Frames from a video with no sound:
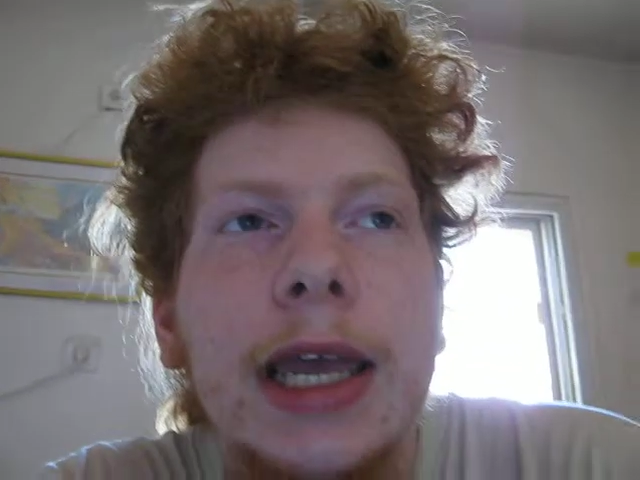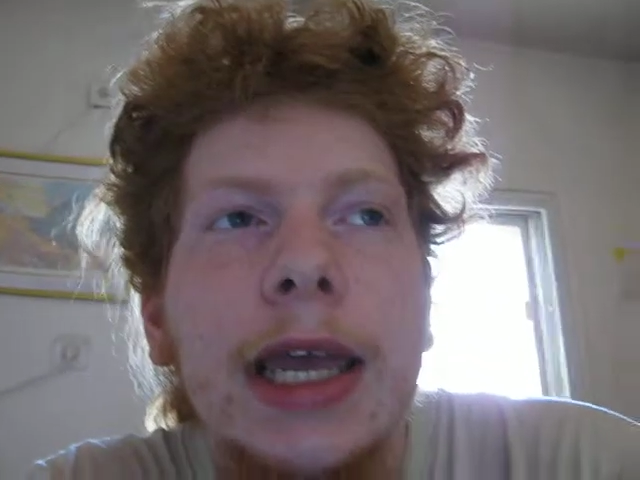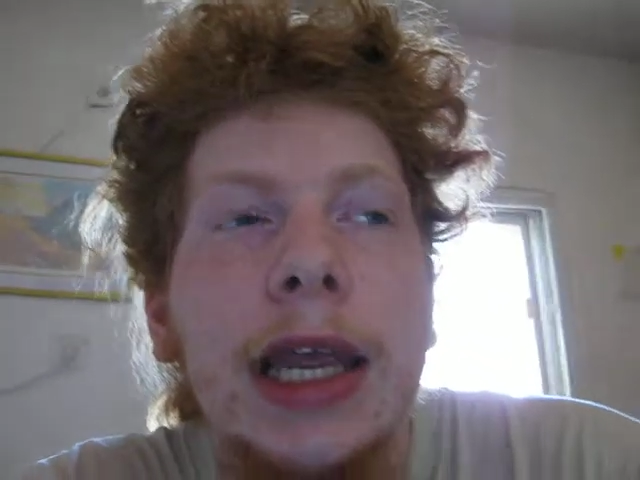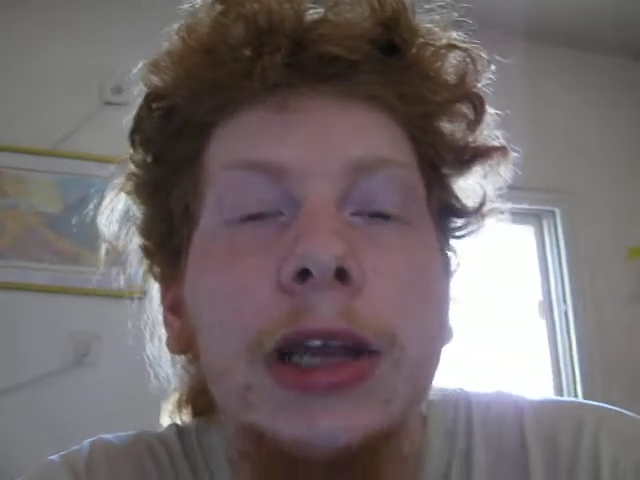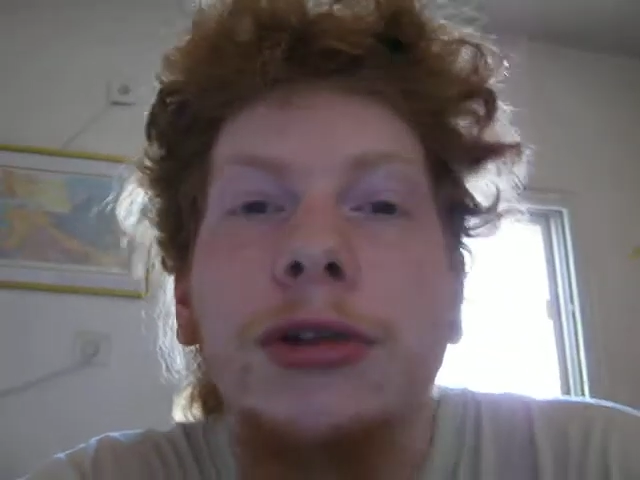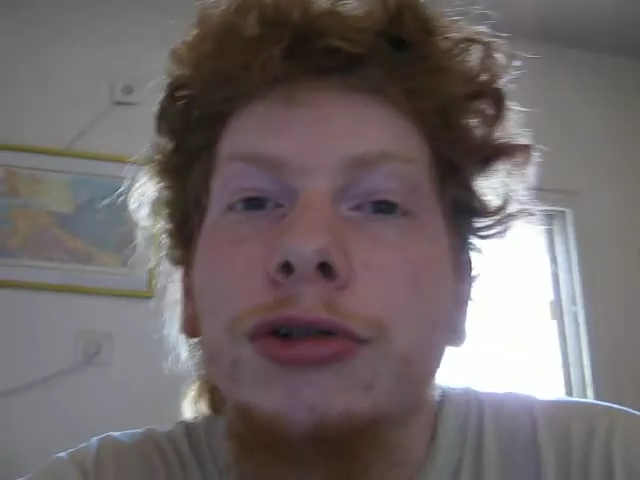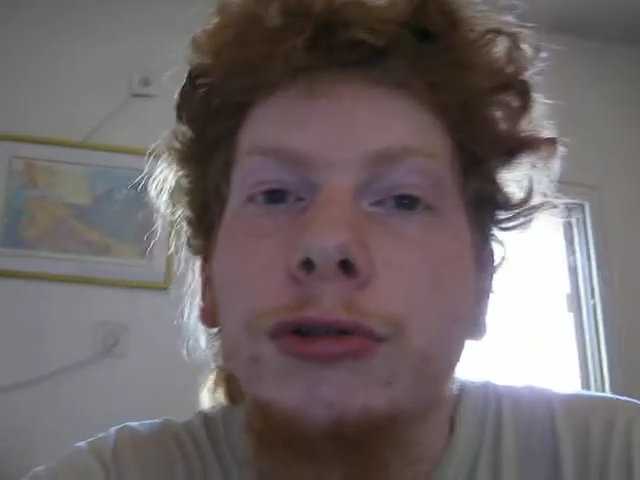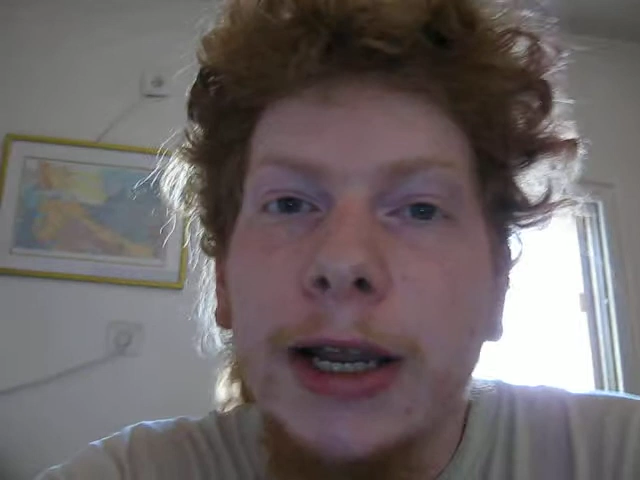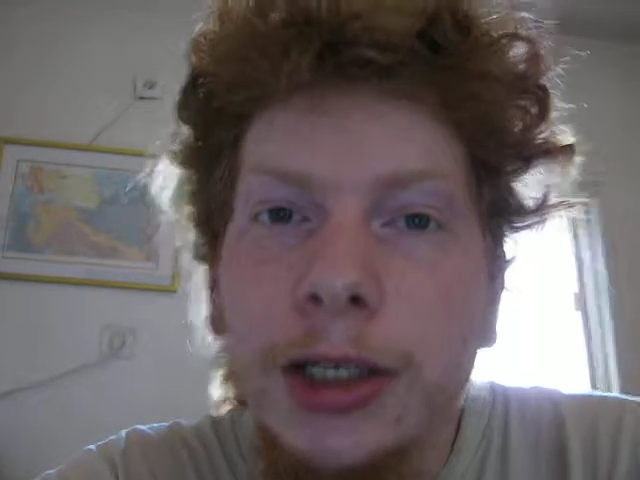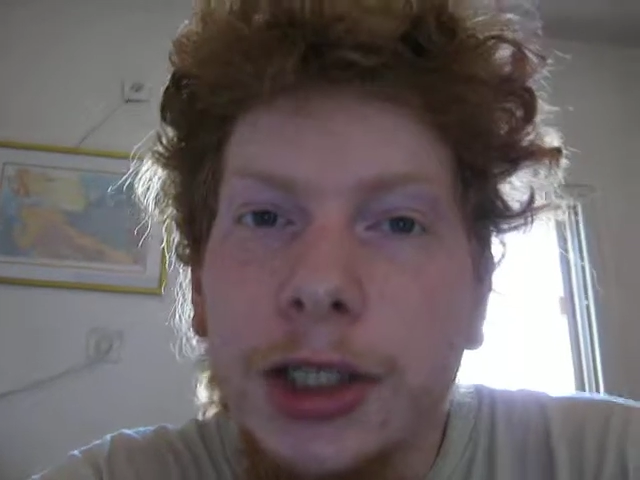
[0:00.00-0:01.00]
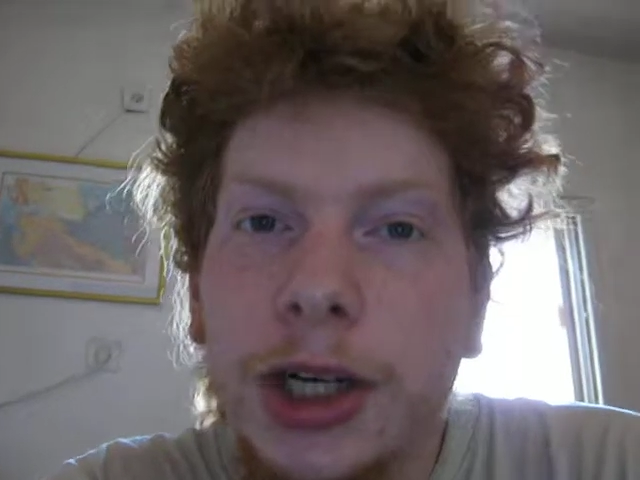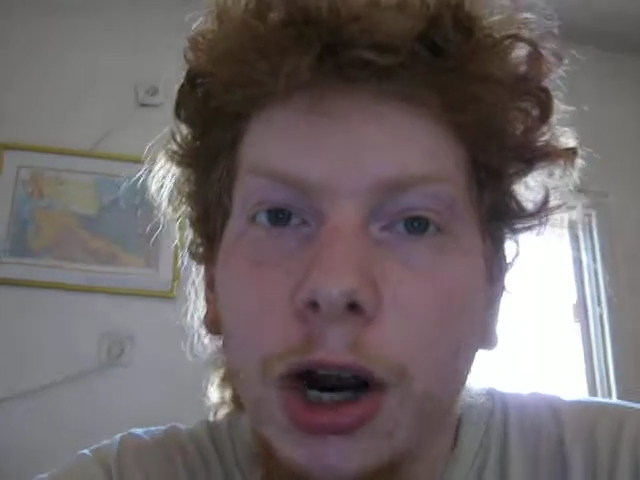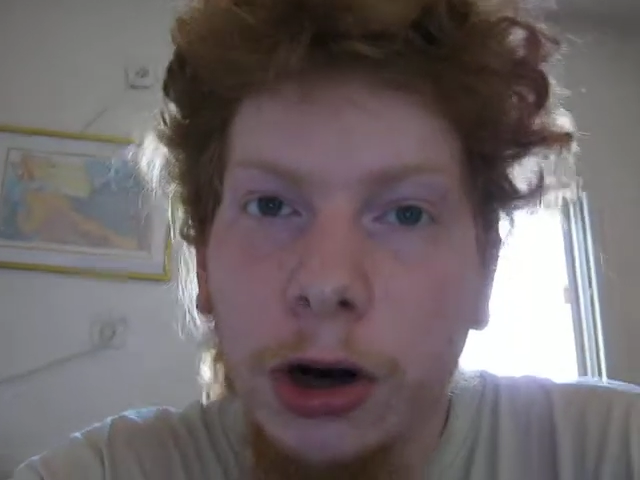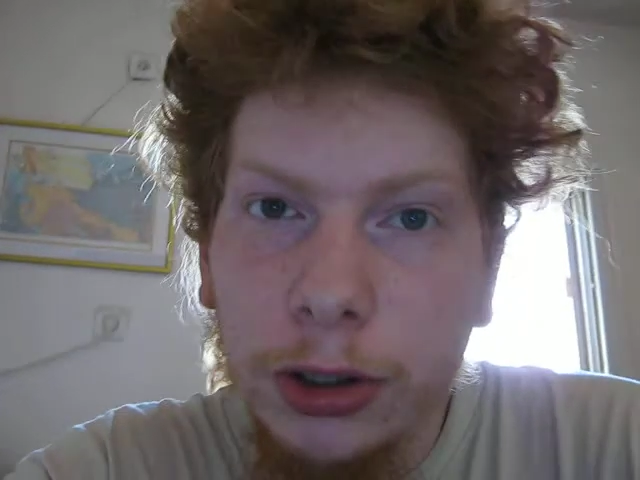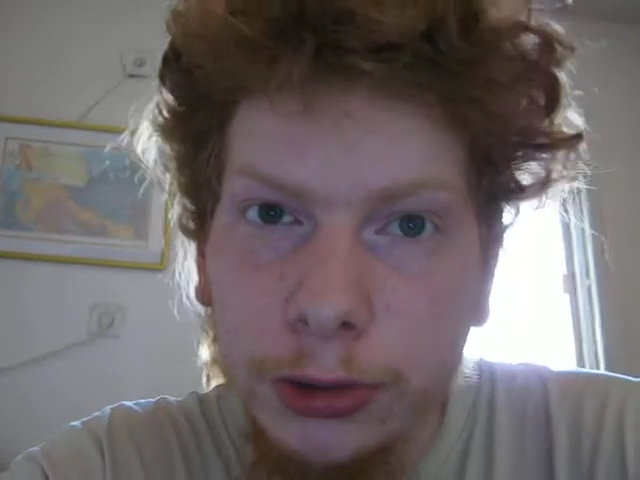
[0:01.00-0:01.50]
entrenched
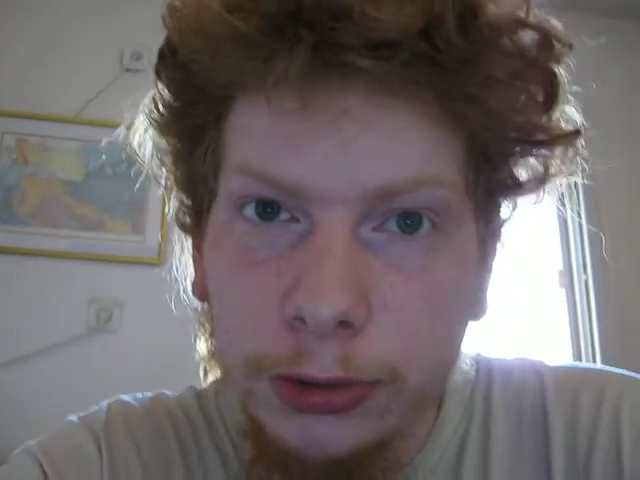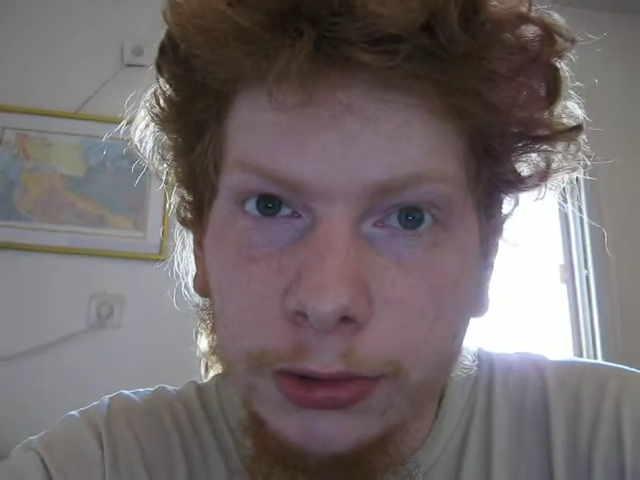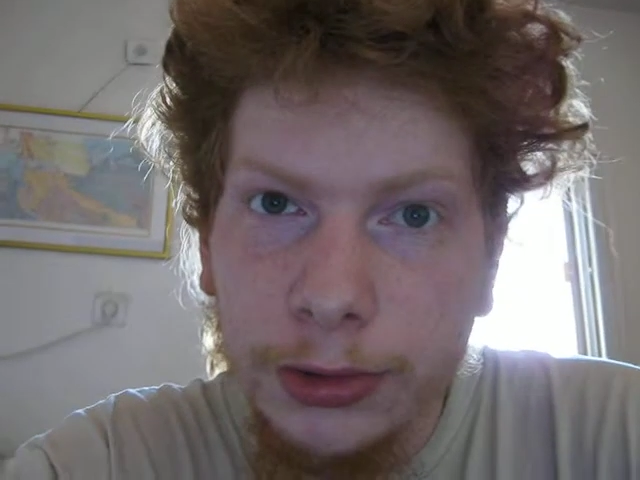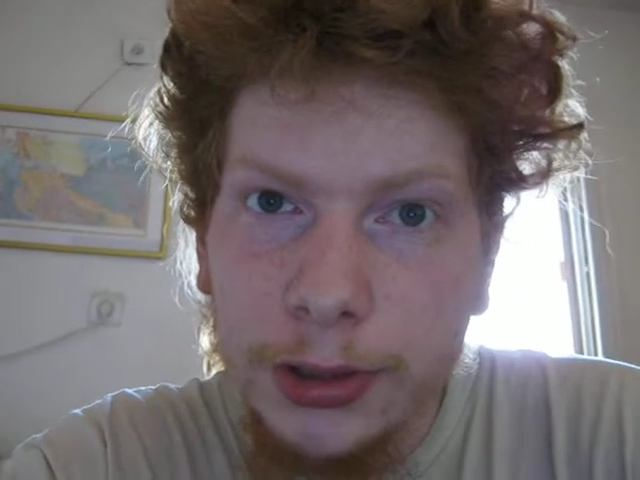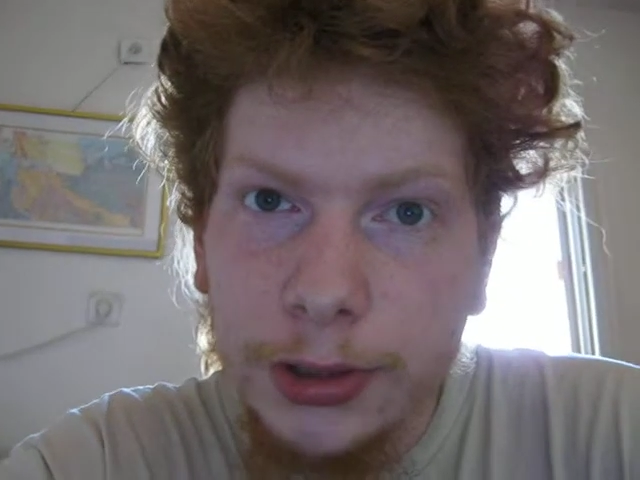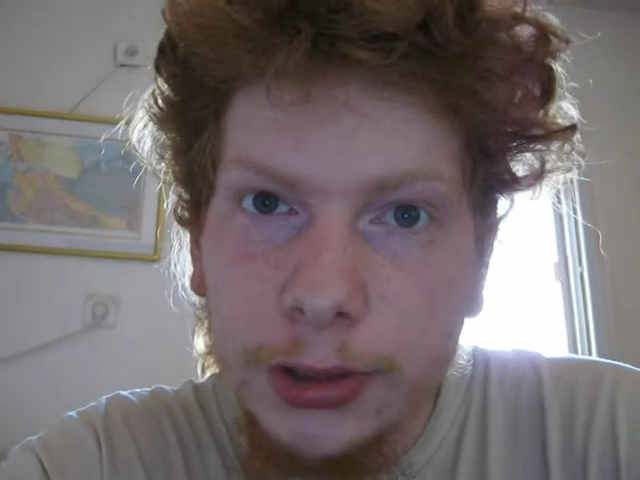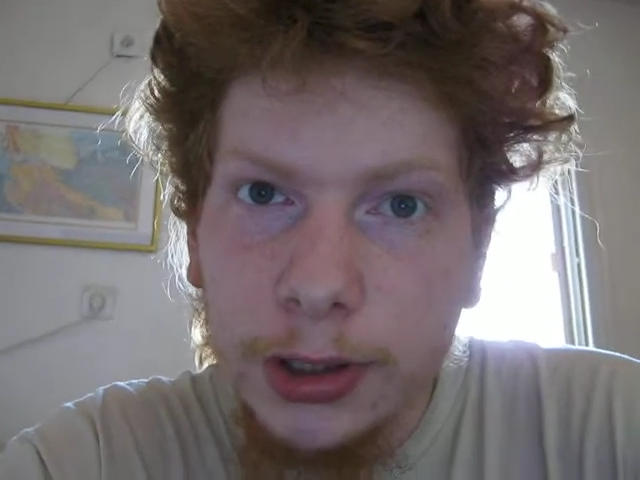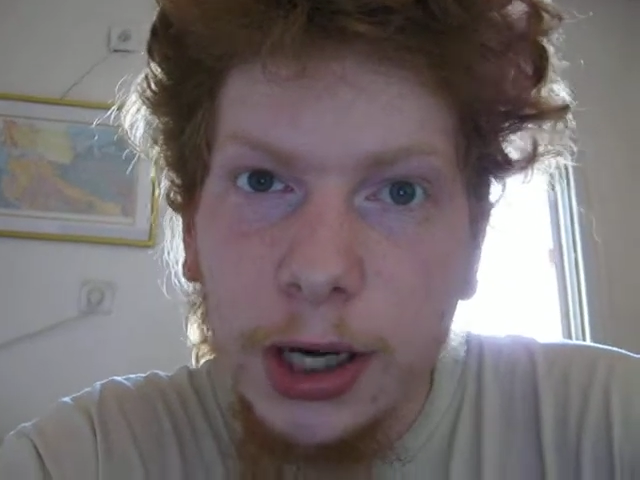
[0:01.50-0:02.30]
articles